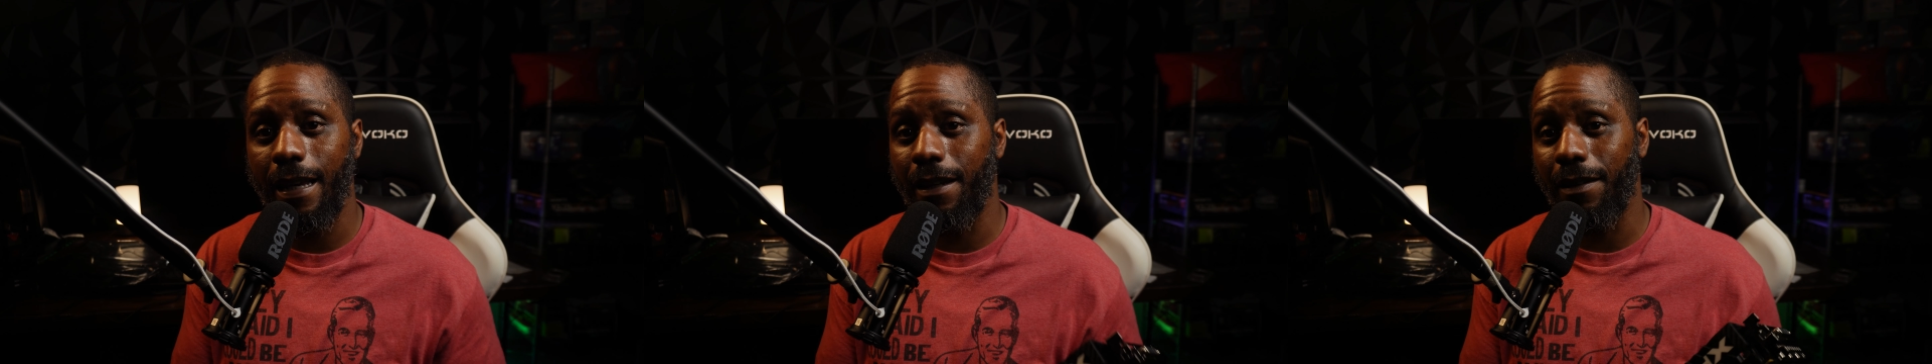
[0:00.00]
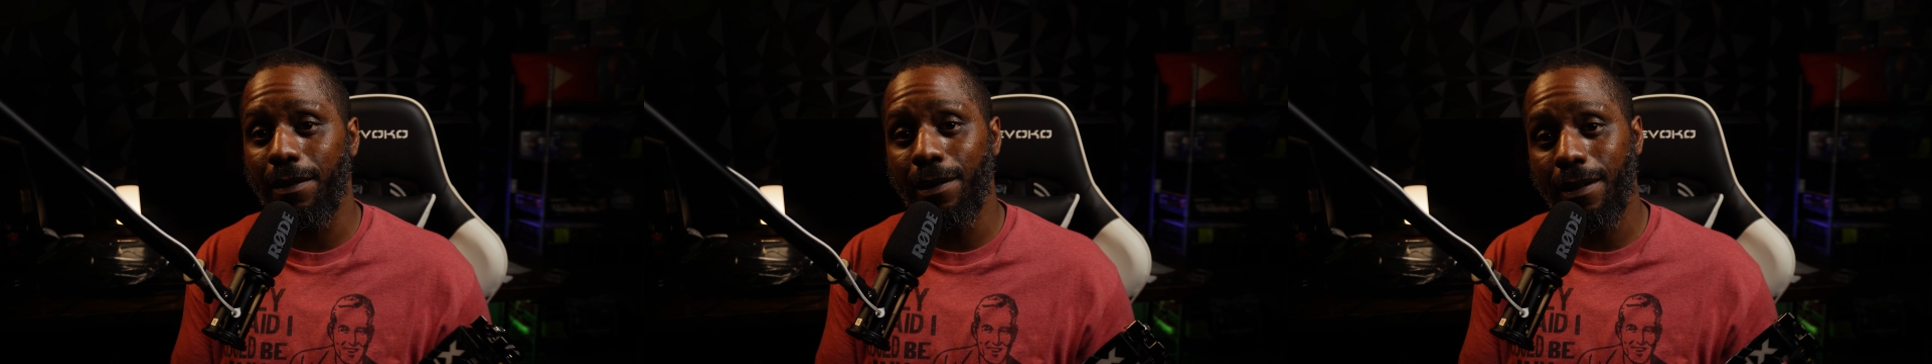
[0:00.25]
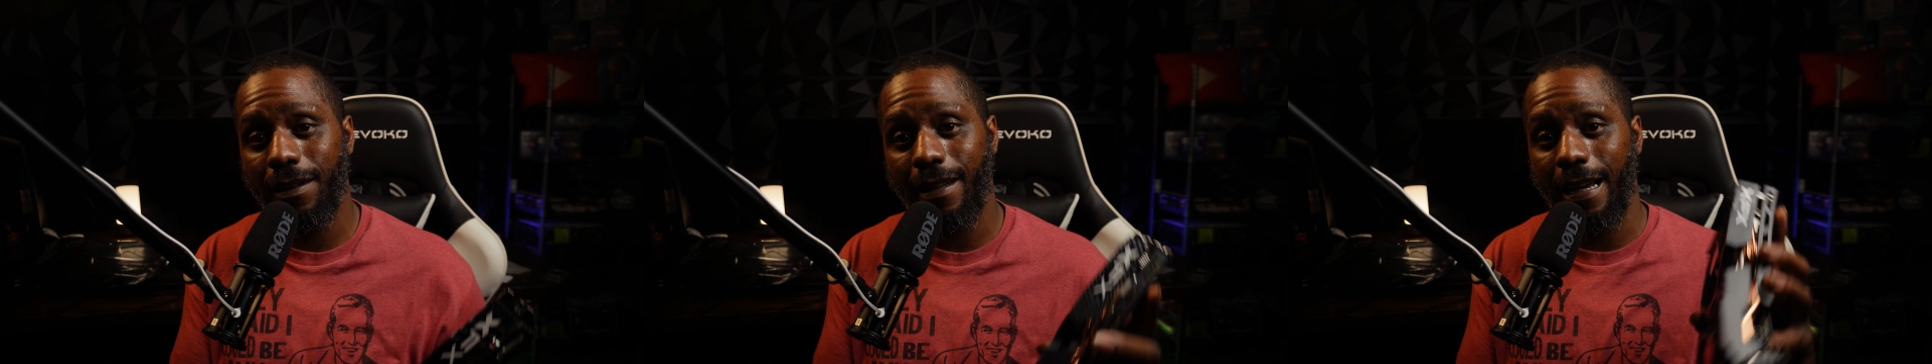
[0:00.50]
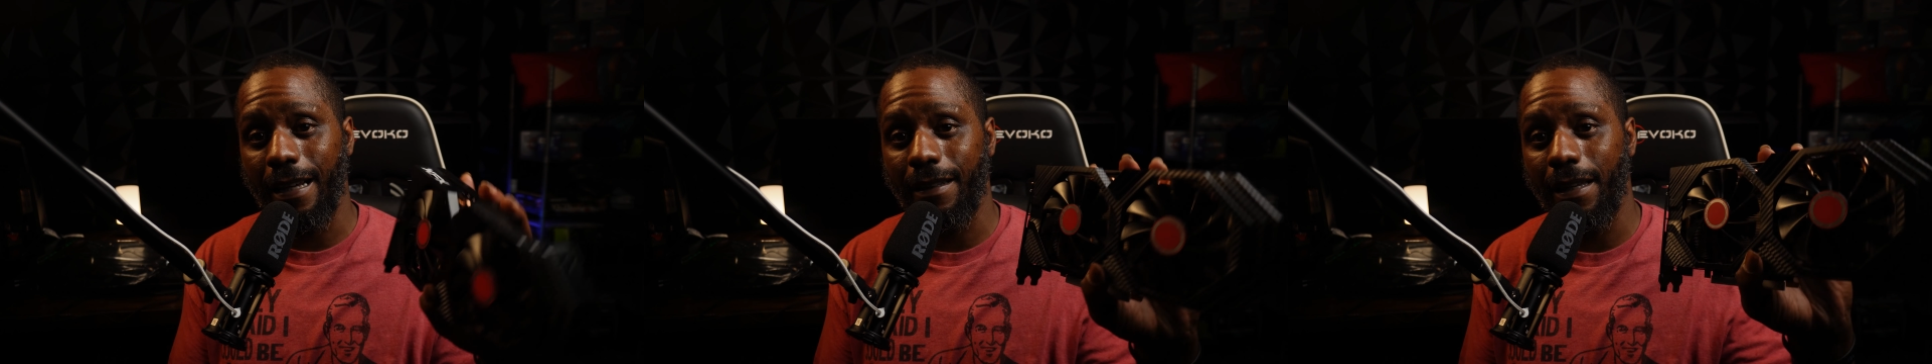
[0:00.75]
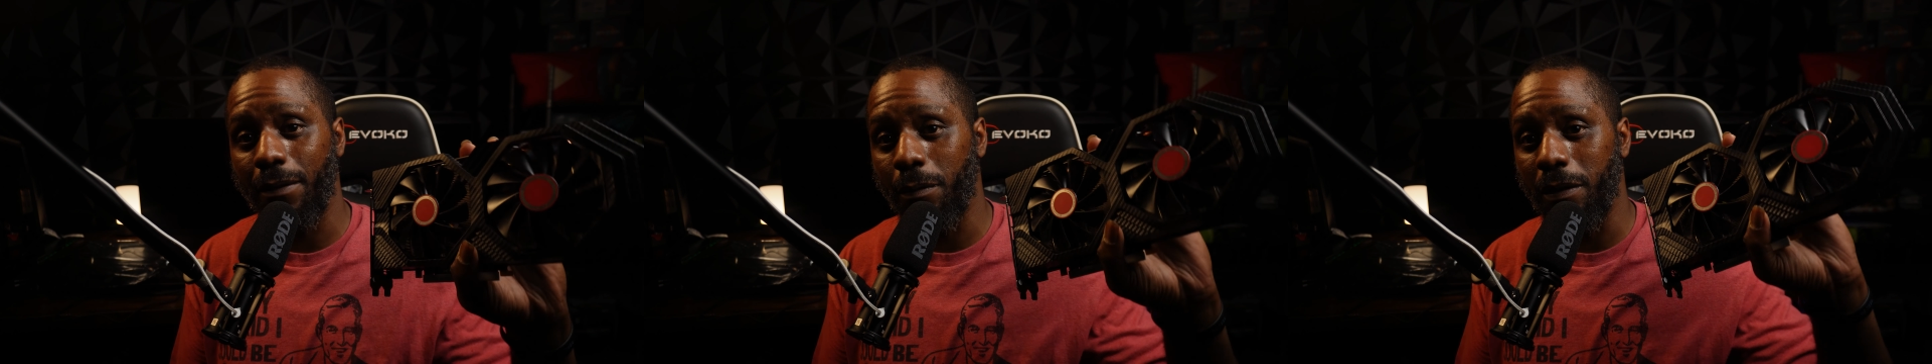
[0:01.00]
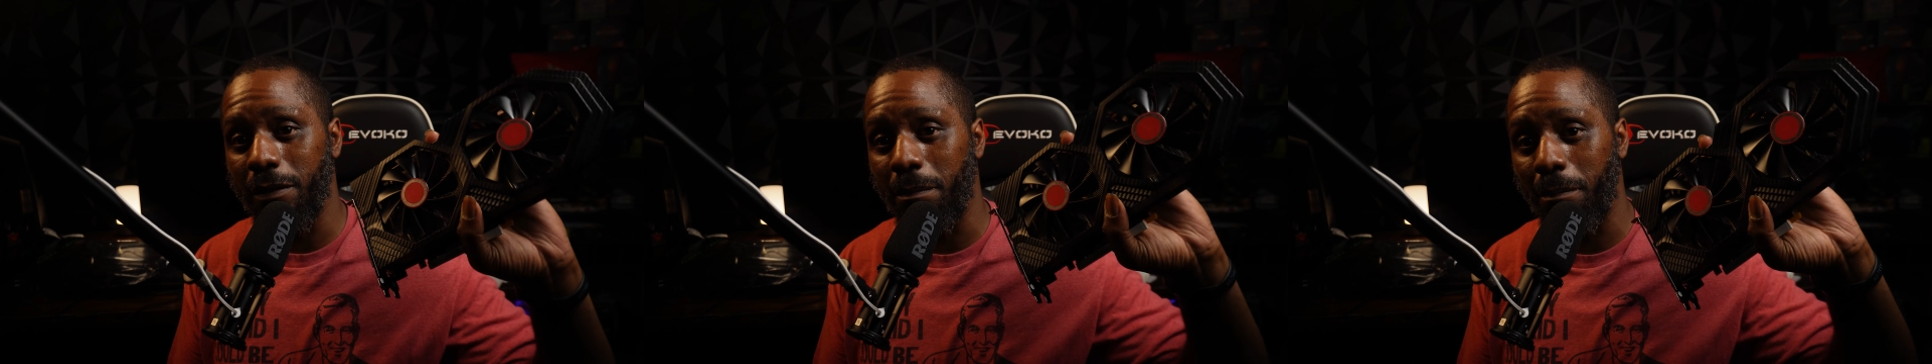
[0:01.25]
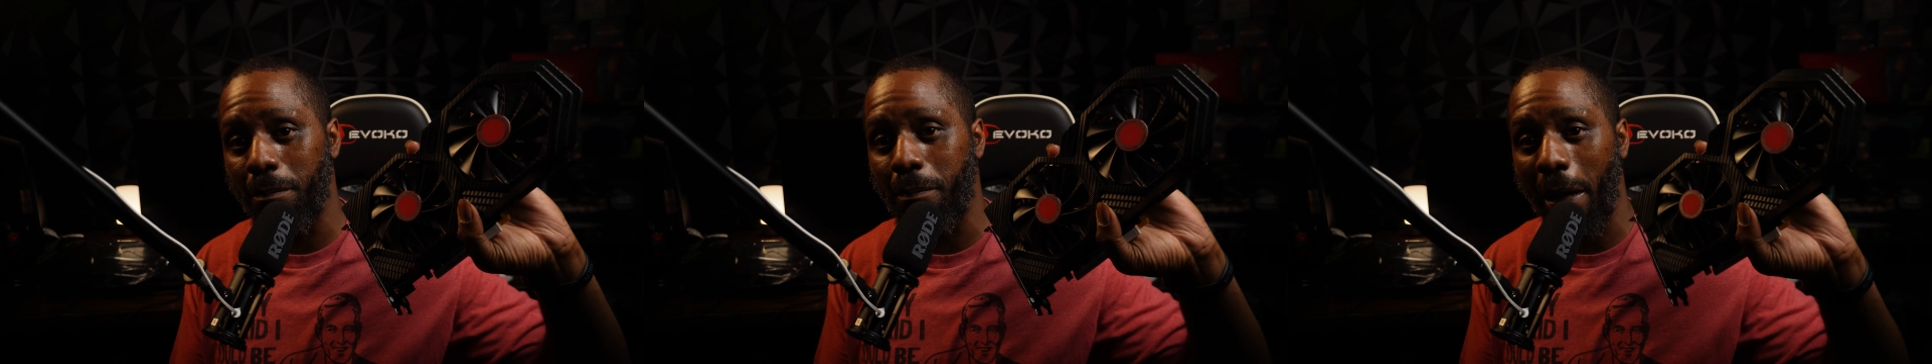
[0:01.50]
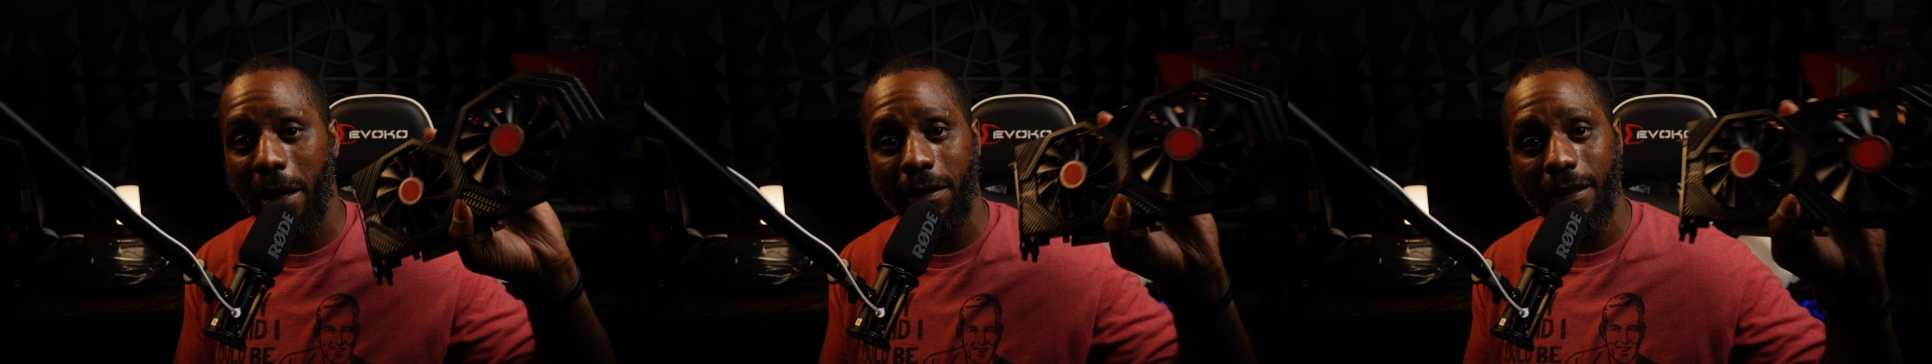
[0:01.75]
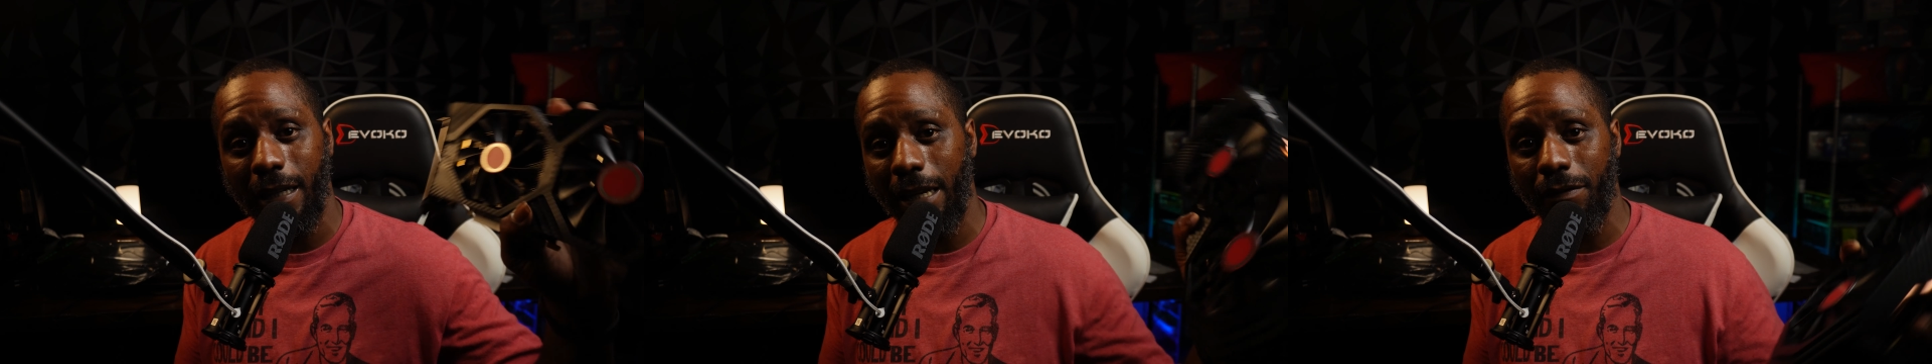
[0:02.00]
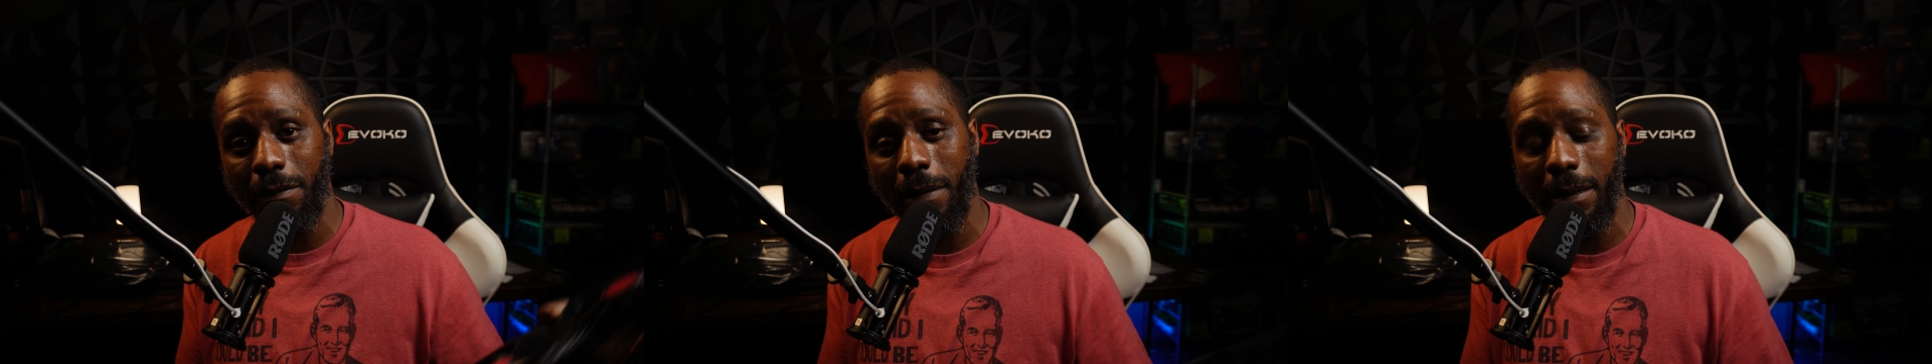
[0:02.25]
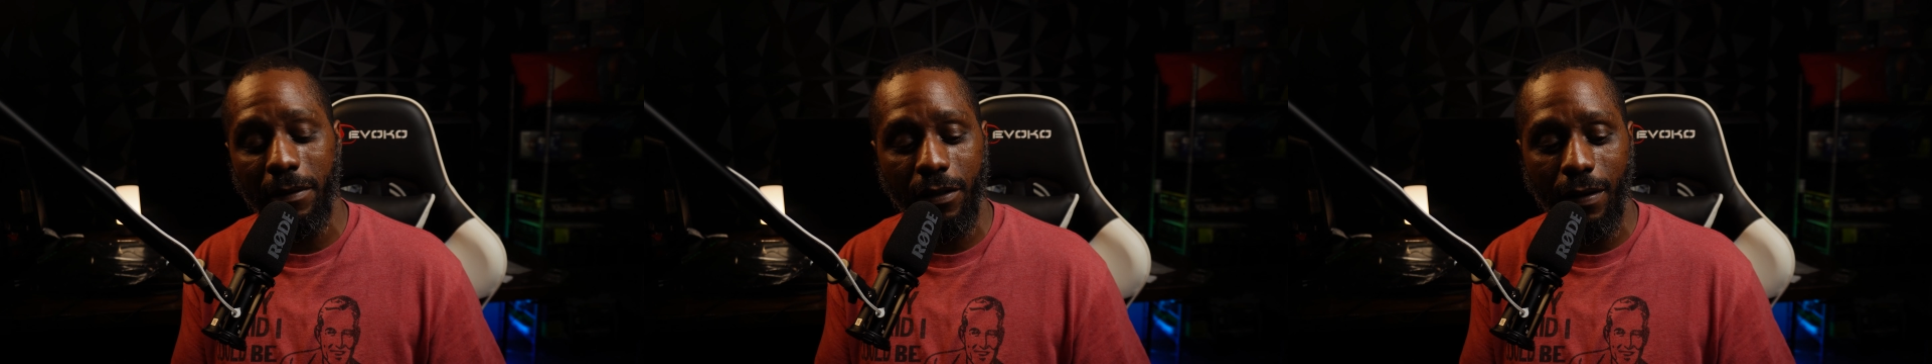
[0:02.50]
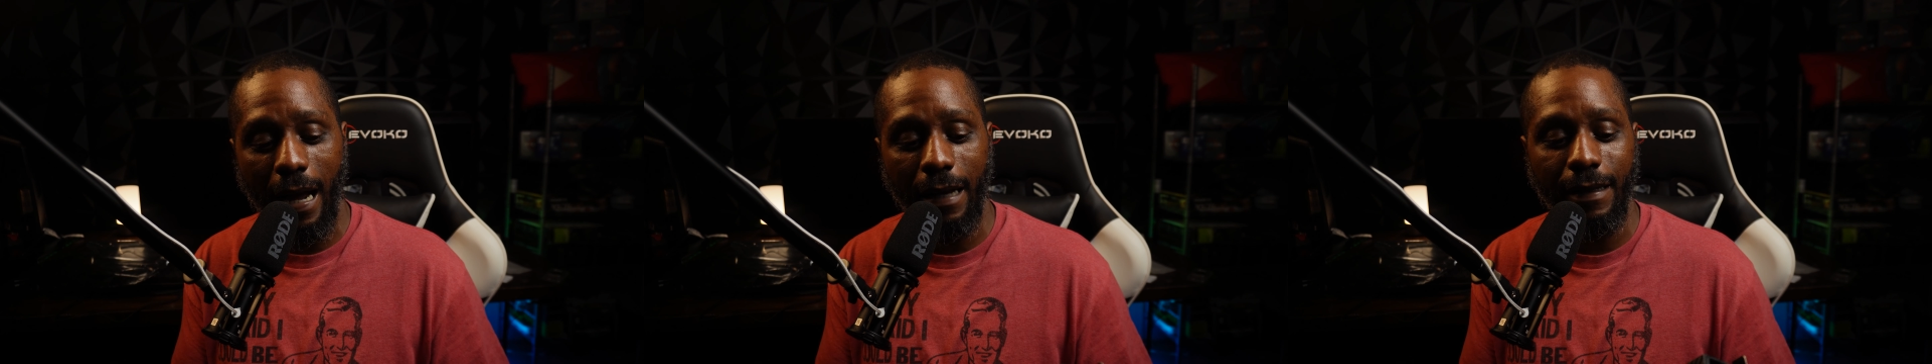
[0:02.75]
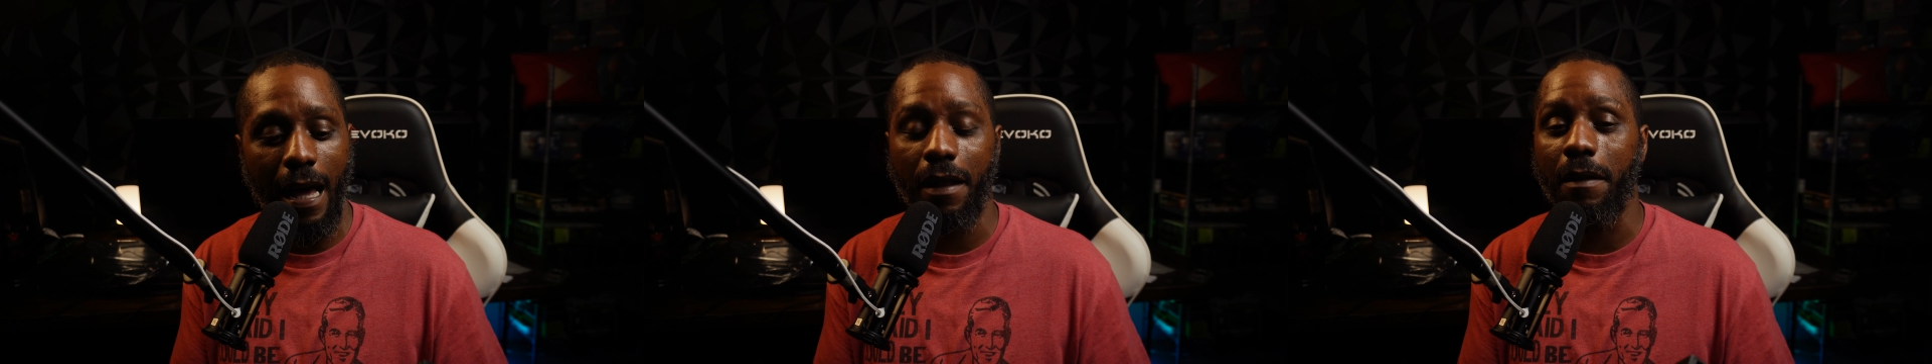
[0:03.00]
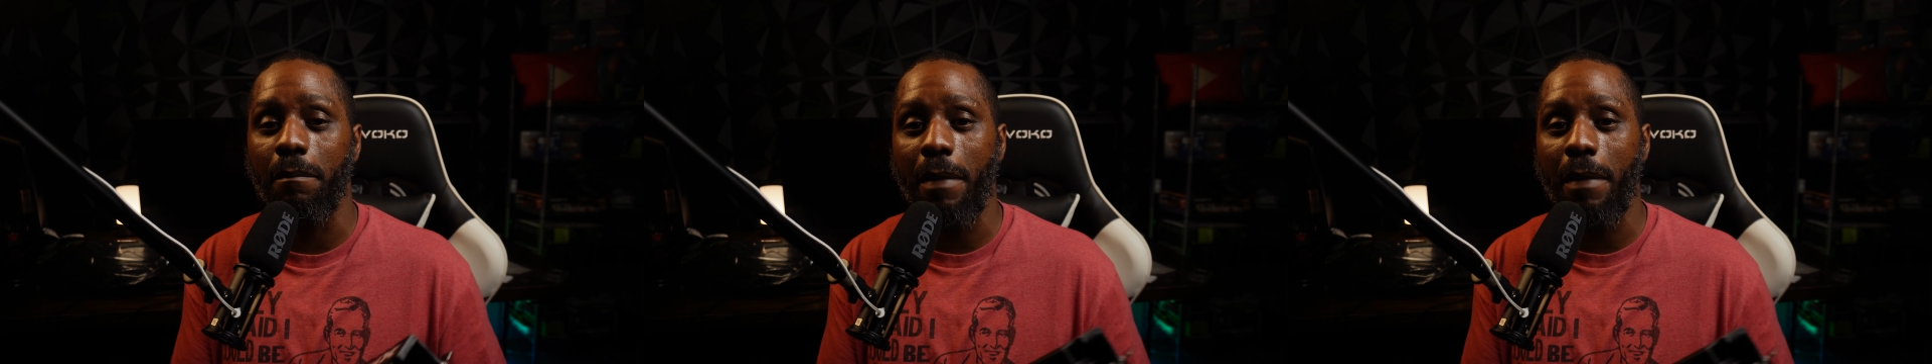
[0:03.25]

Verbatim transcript: It looked like it was barely even maybe cracked out of the